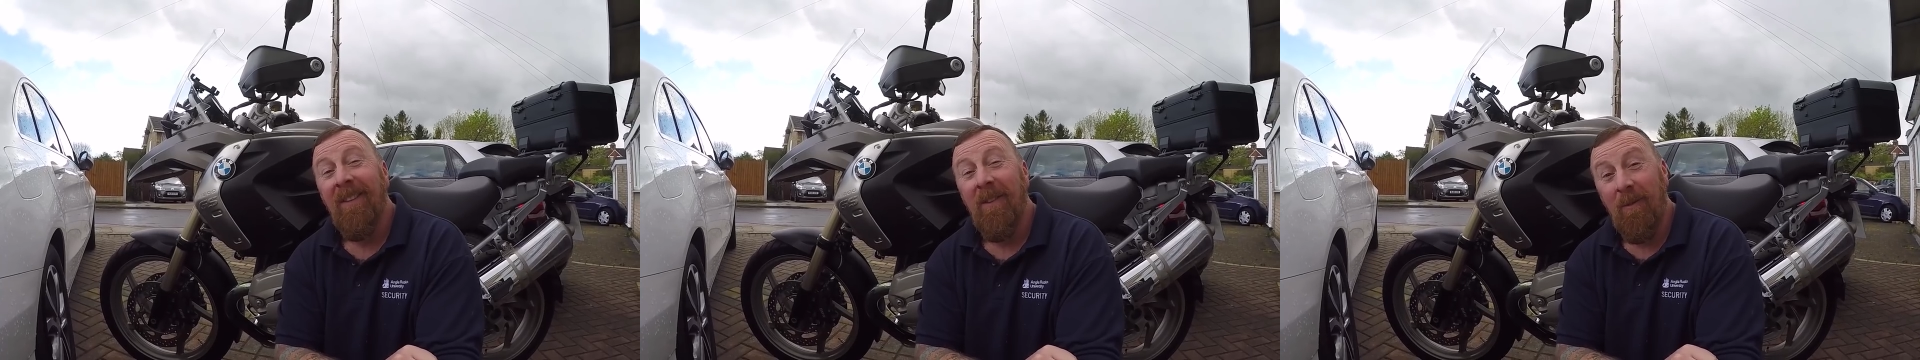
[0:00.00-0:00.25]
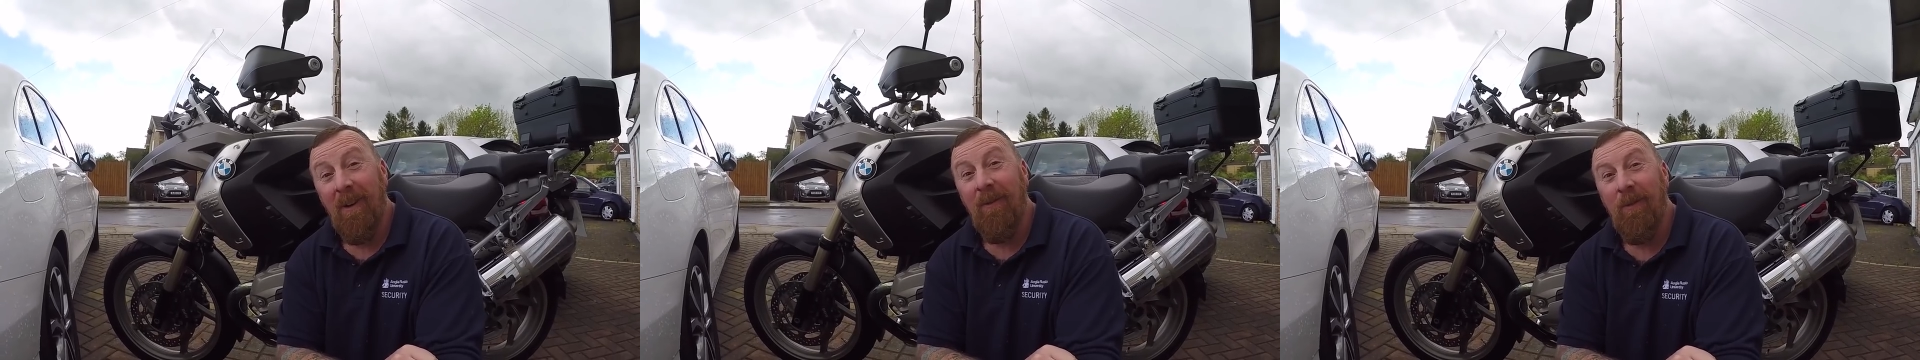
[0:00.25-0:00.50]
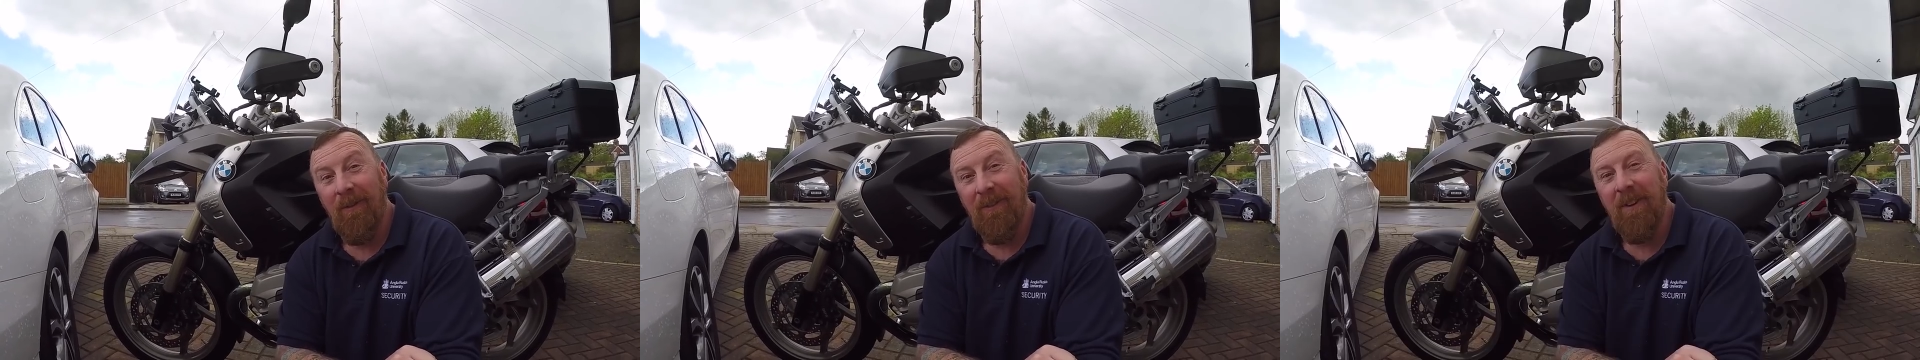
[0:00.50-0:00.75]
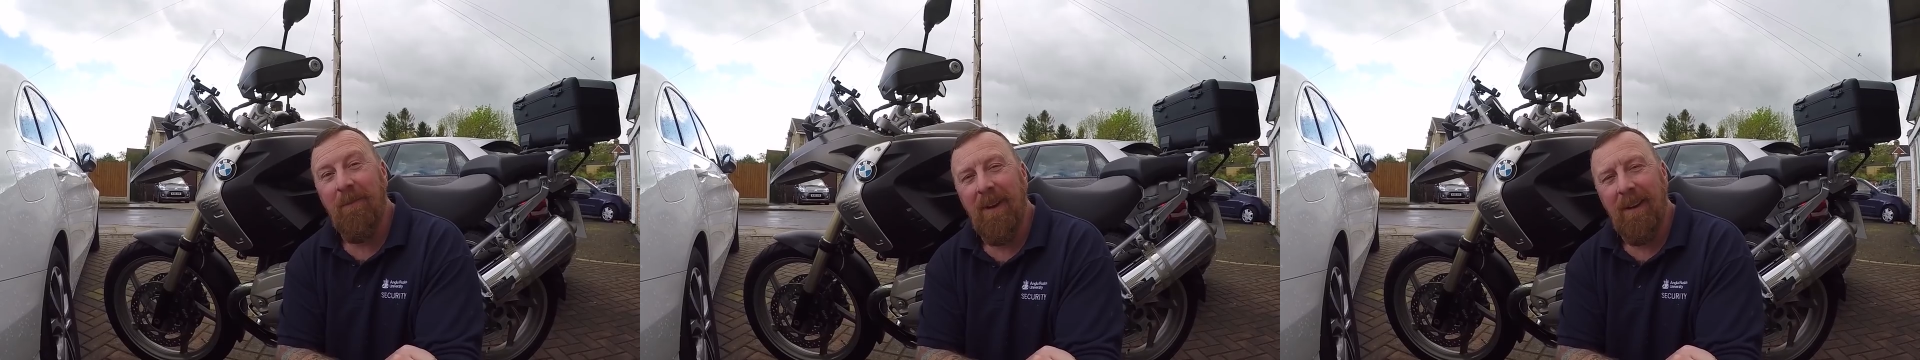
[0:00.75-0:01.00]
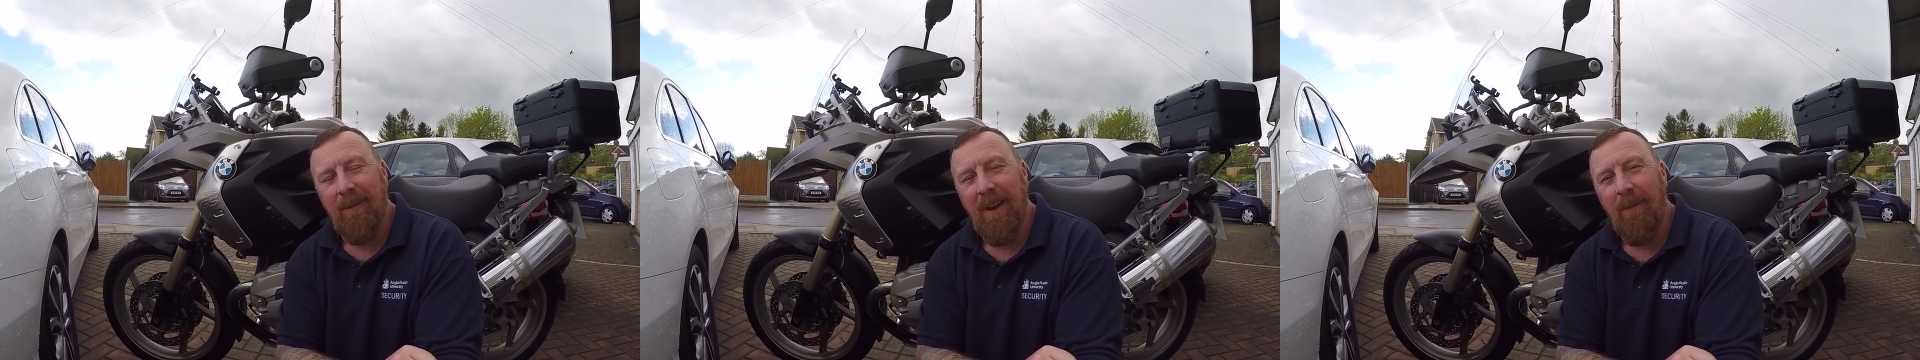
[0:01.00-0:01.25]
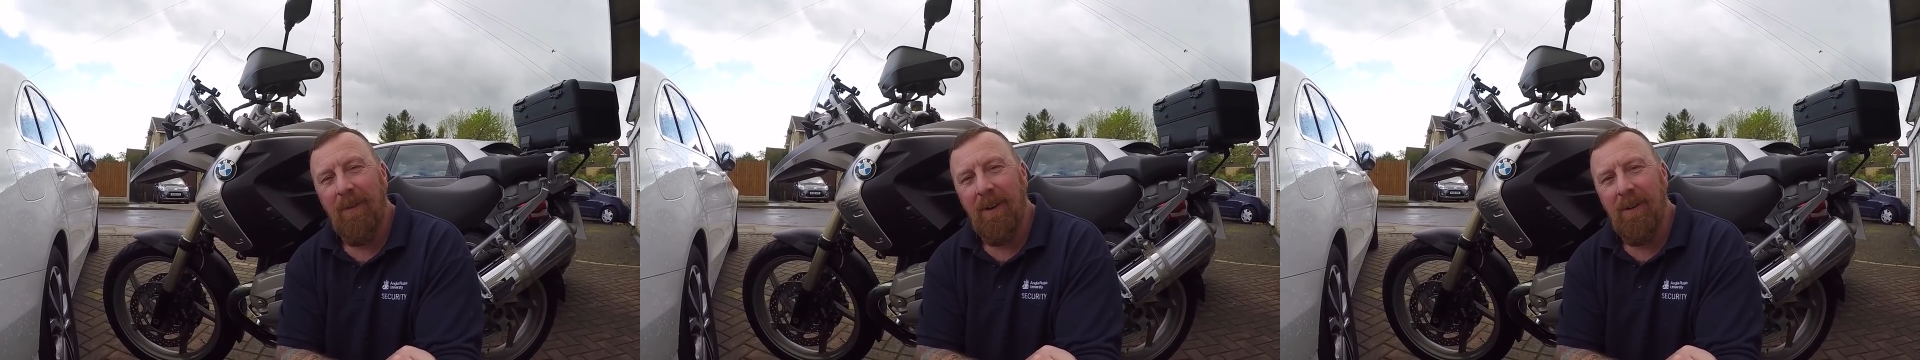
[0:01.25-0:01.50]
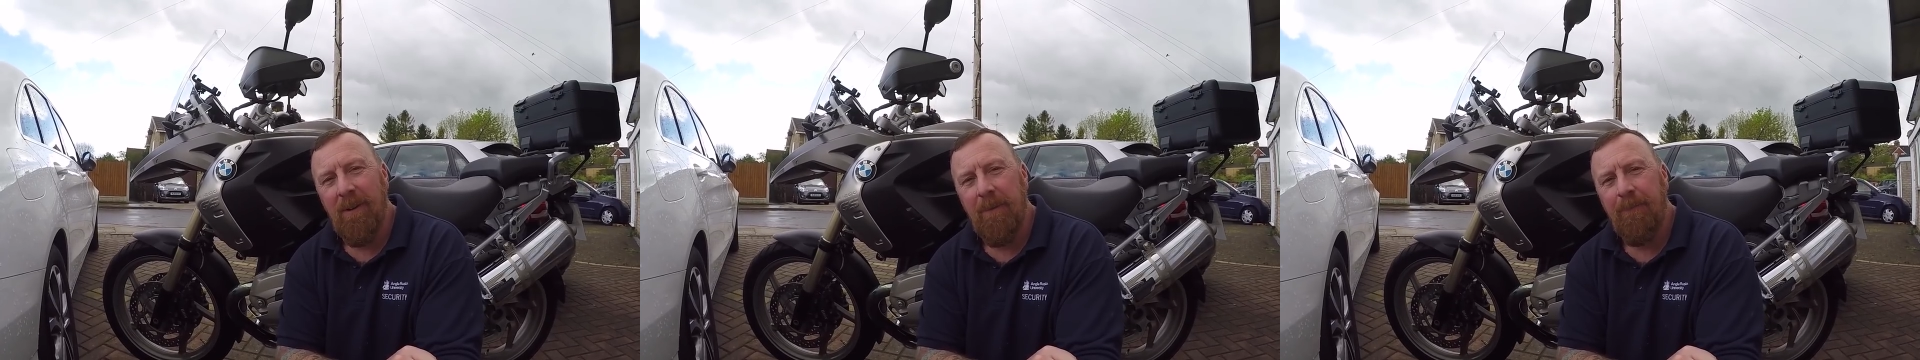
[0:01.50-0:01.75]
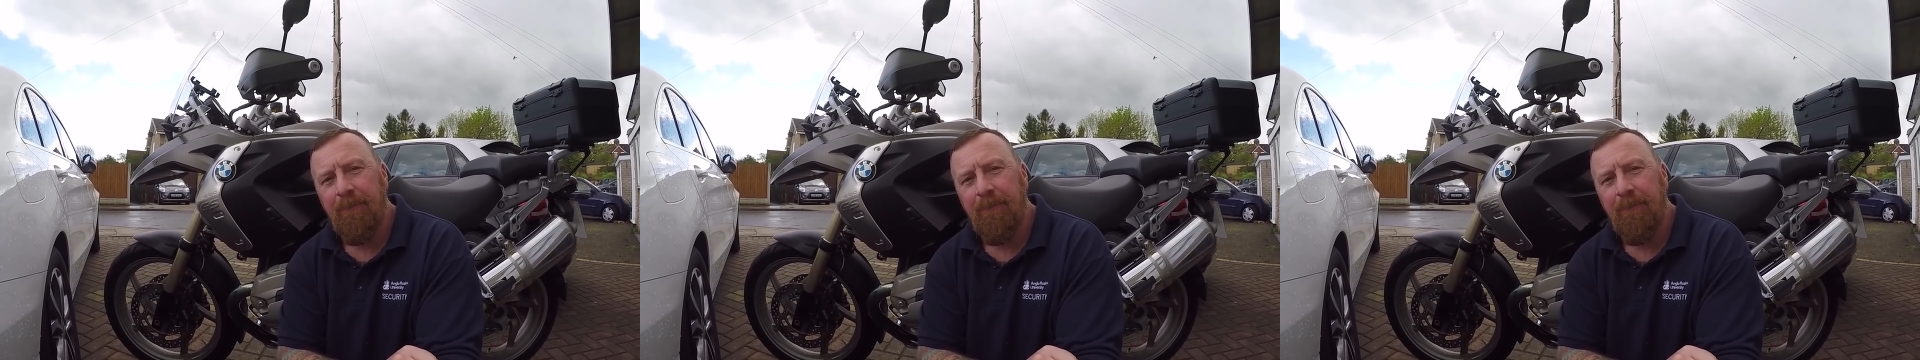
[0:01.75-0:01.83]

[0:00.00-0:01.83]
The wife wanted a BMW.